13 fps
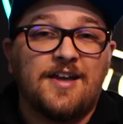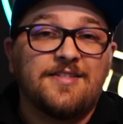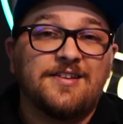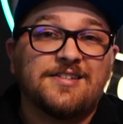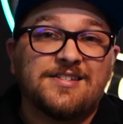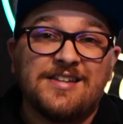then
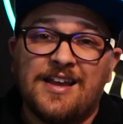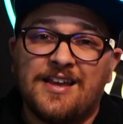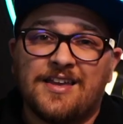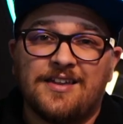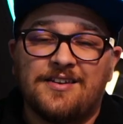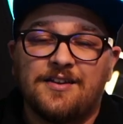
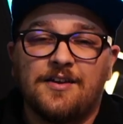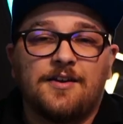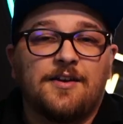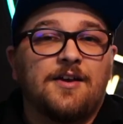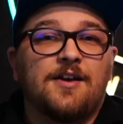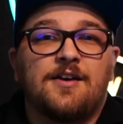second,
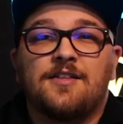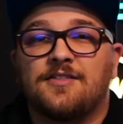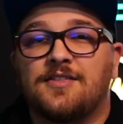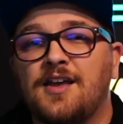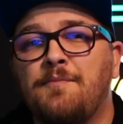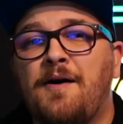
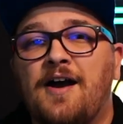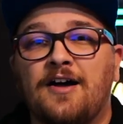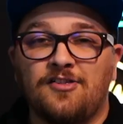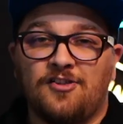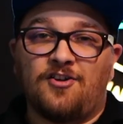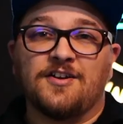think about how
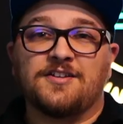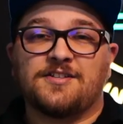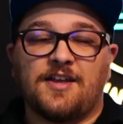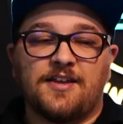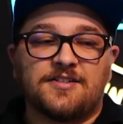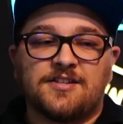long it
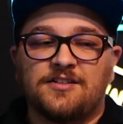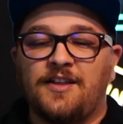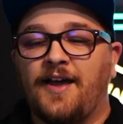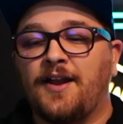takes to line